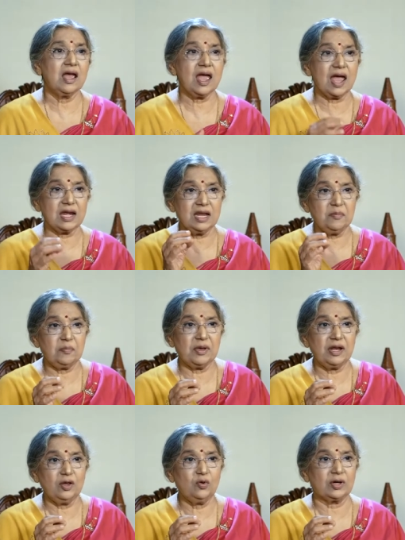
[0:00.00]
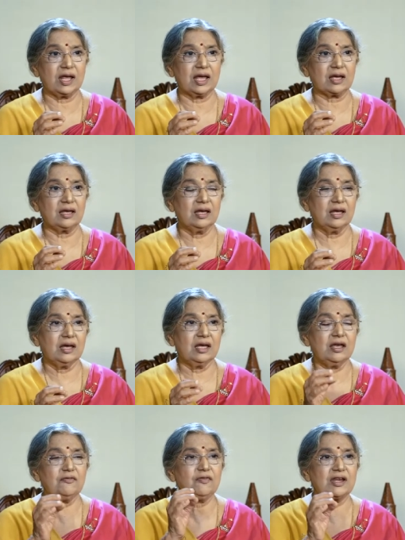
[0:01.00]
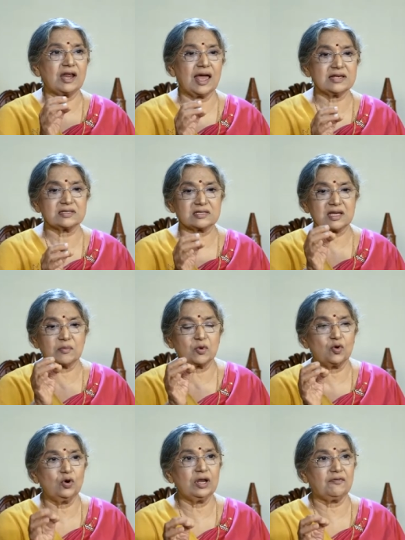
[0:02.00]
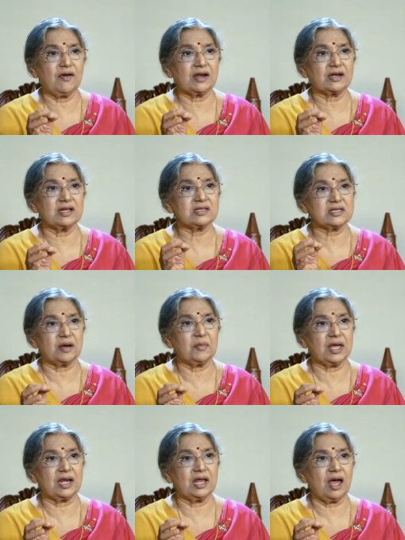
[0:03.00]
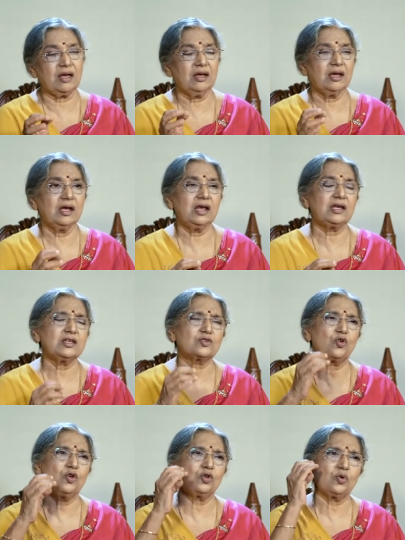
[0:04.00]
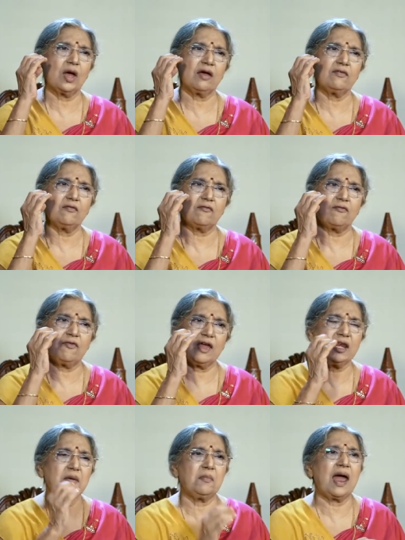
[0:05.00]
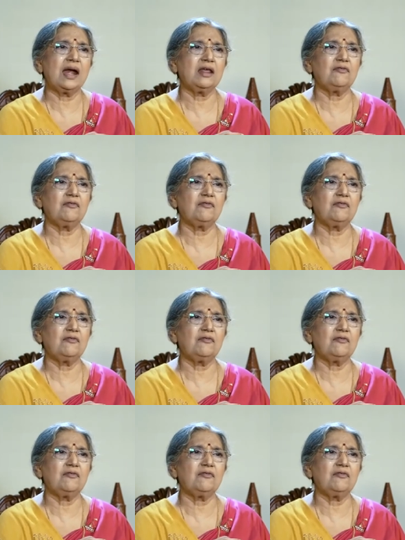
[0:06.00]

any pill you take, if it has some good effect in some area, it is going to have a very bad